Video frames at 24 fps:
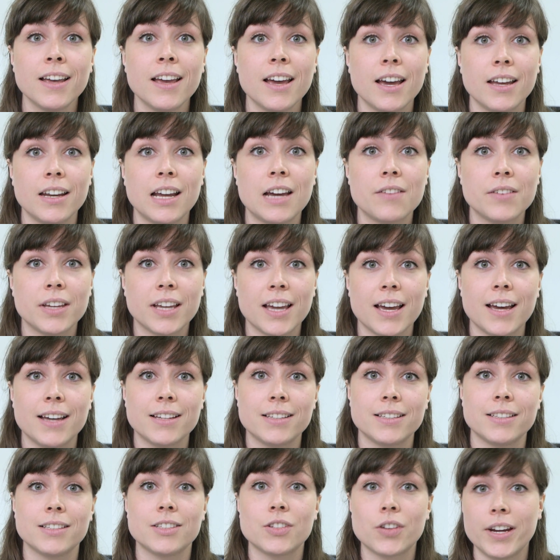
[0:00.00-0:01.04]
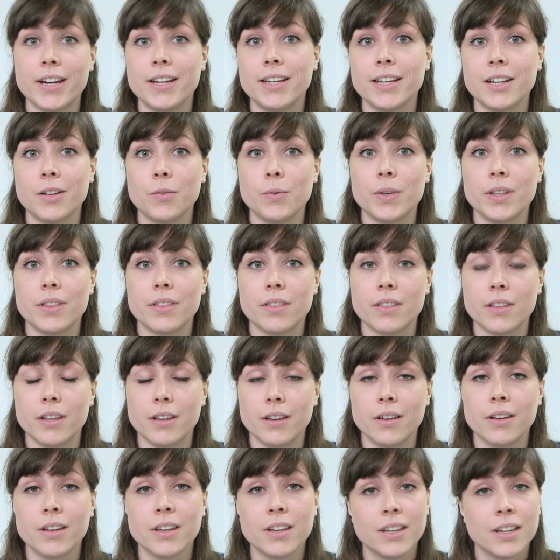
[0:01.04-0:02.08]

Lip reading: and having had training with the